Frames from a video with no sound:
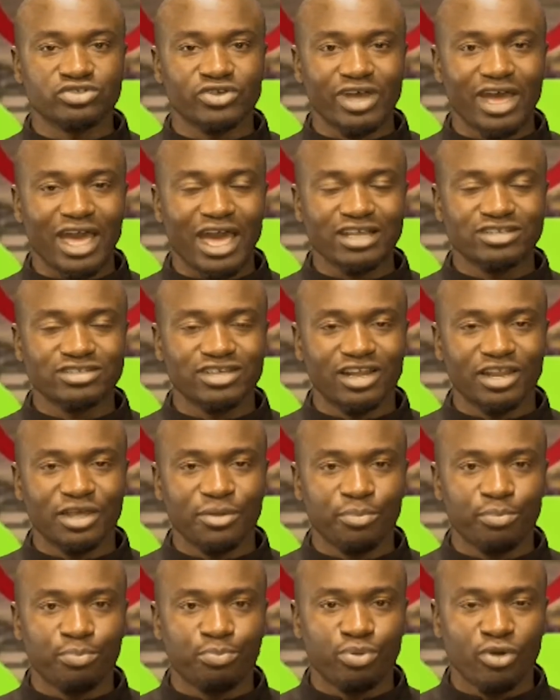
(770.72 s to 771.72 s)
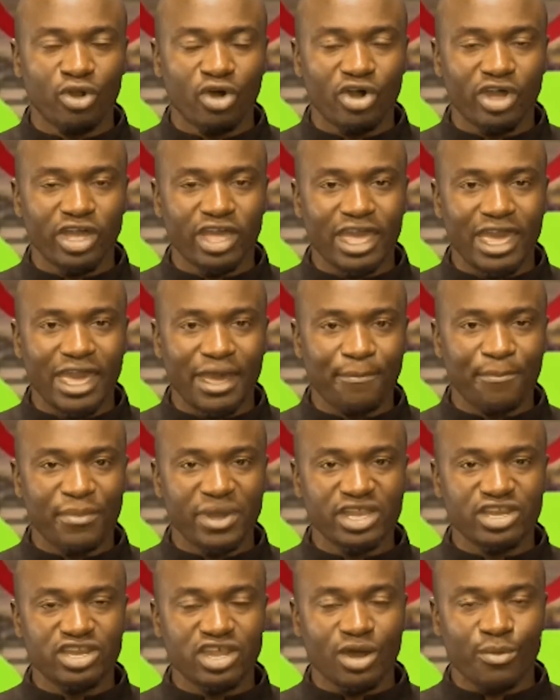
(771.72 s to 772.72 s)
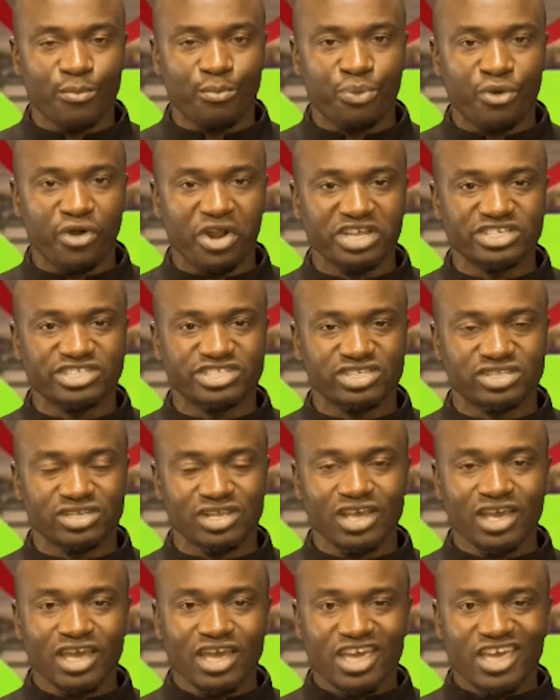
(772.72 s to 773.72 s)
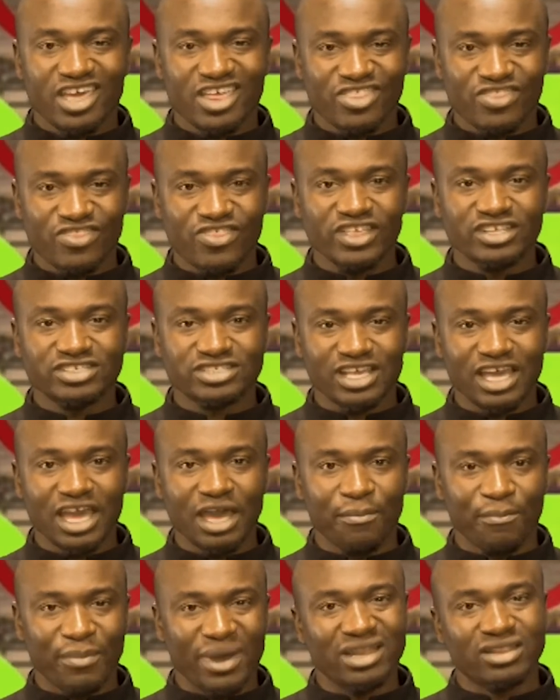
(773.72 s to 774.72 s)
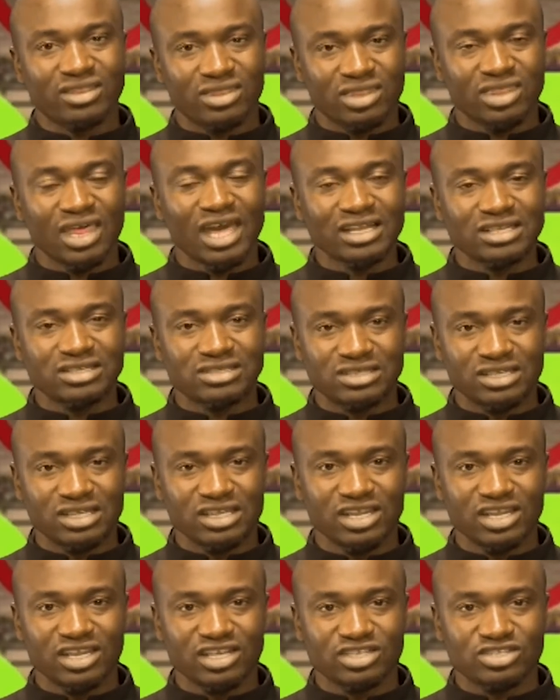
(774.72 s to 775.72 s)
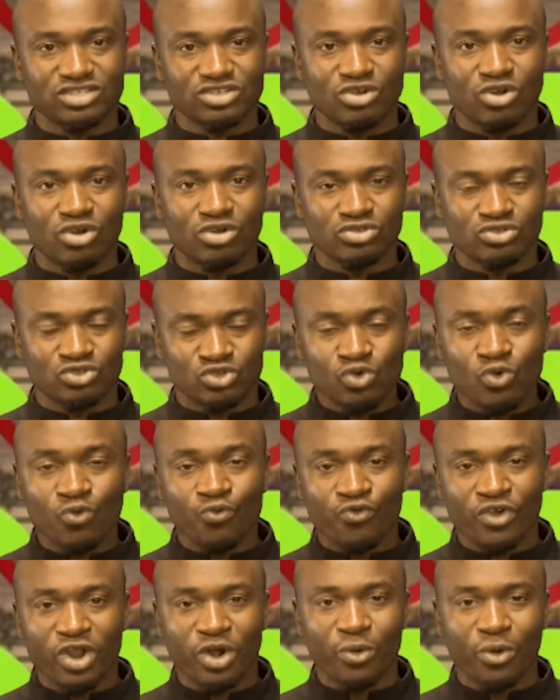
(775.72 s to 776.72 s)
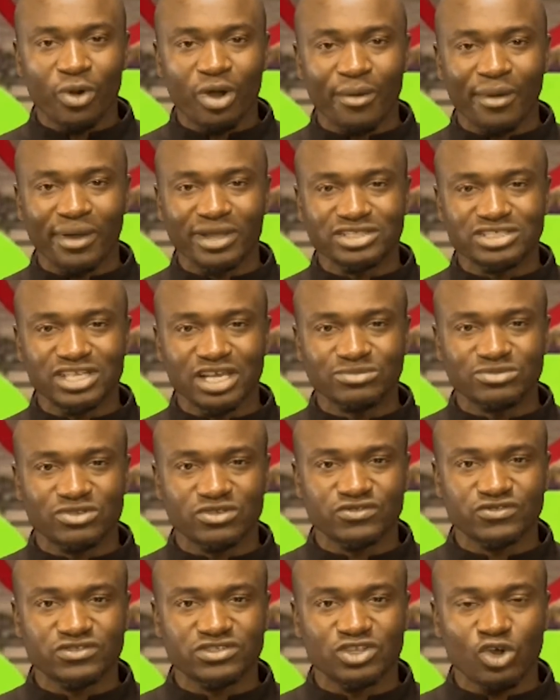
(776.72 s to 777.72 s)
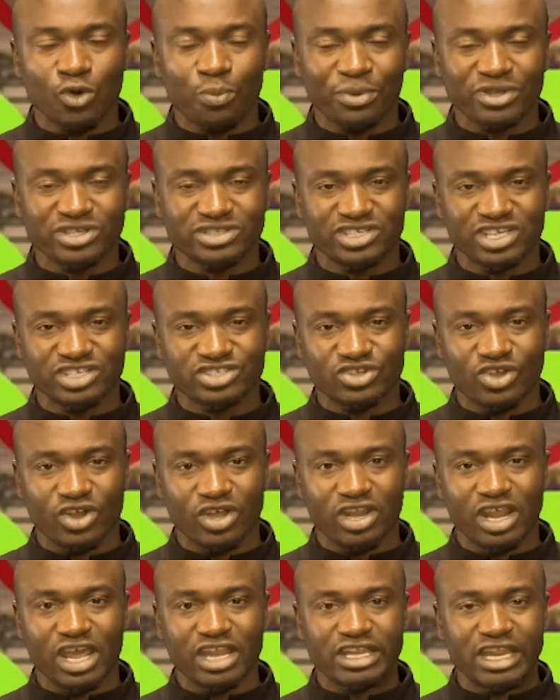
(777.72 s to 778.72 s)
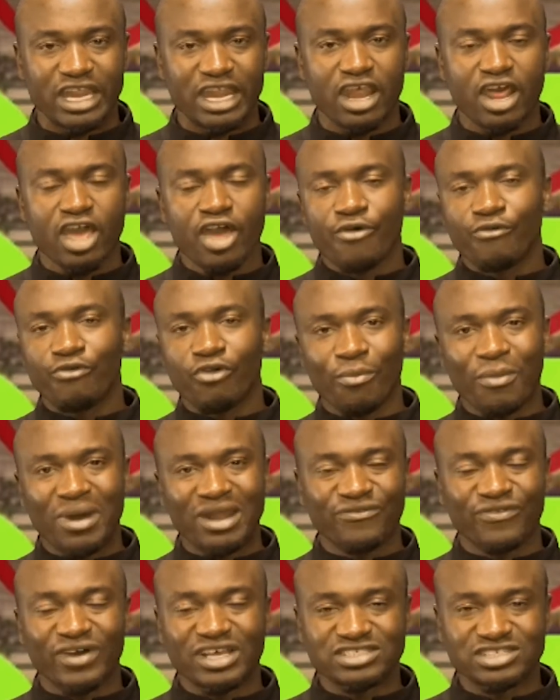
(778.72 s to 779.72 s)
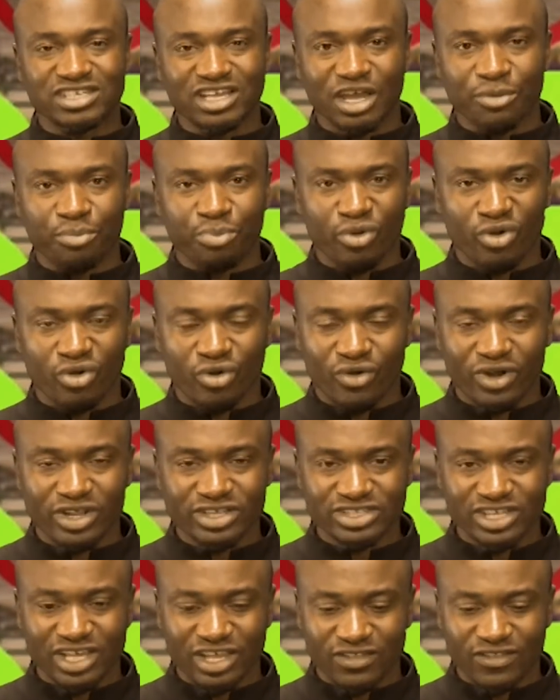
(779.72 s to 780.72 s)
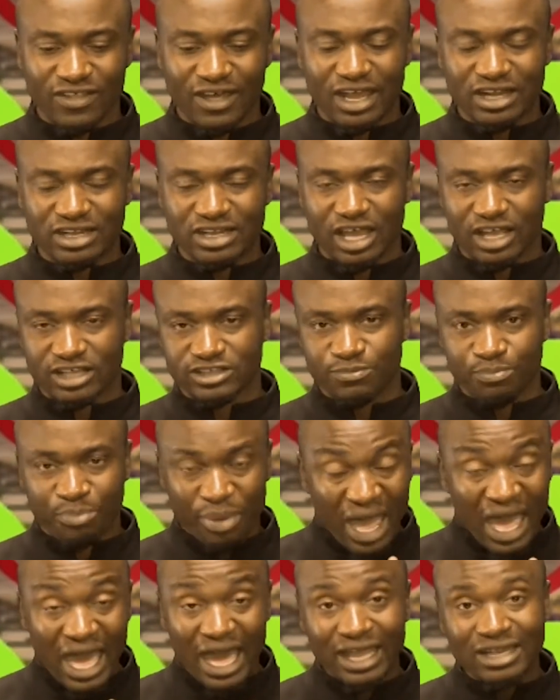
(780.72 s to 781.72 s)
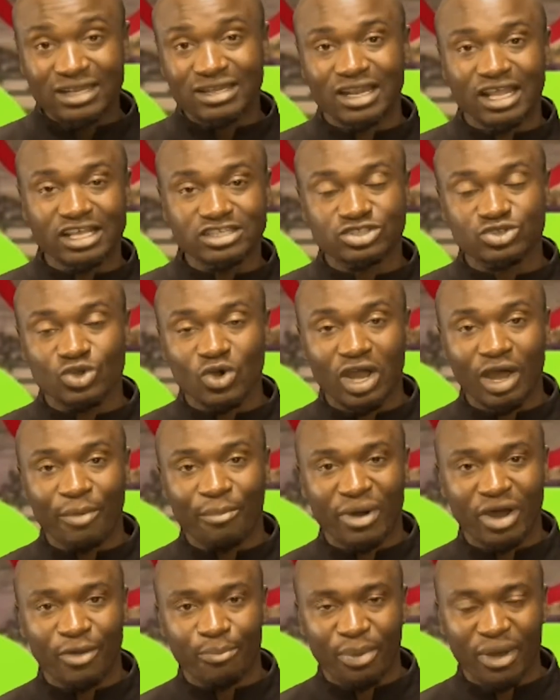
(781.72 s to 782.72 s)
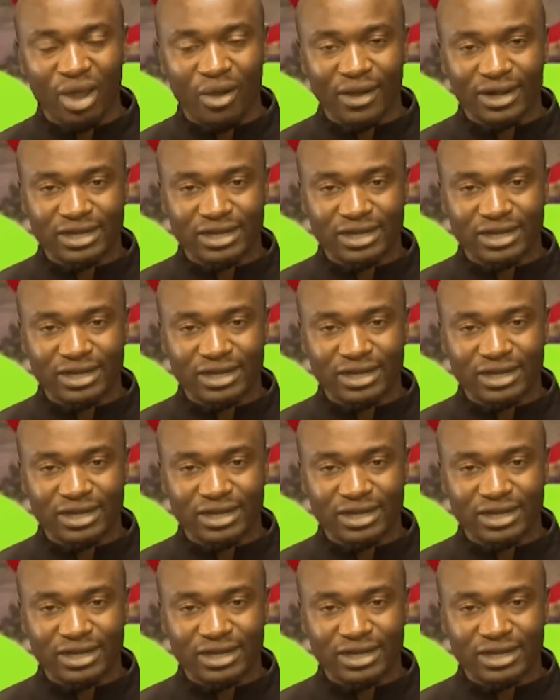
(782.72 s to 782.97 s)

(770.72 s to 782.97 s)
were actually employing a medium press in this game, but that didn't do very well in terms of stopping Zesco United from advancing and progressing their attacks. But let's talk about Power